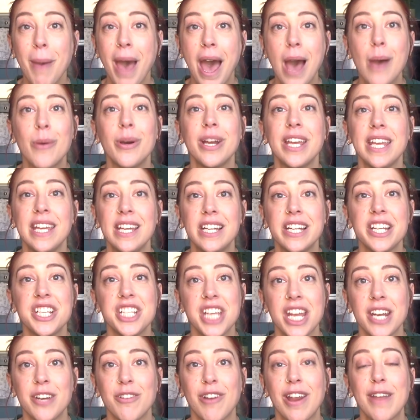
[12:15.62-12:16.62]
And the power he
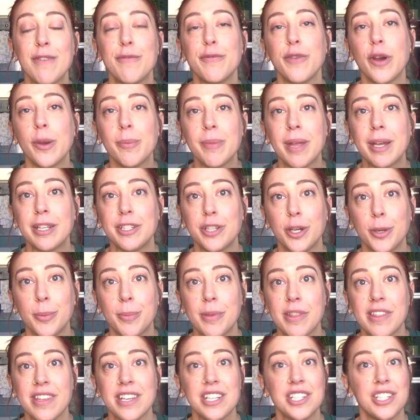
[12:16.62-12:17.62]
could generate from that
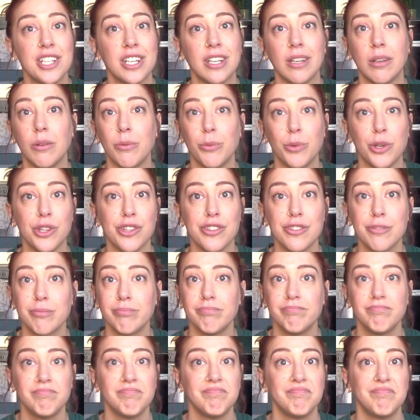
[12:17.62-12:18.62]
top position
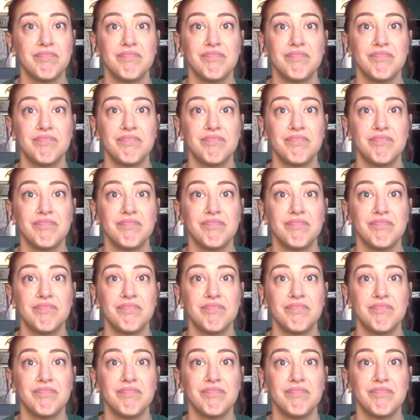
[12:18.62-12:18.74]
was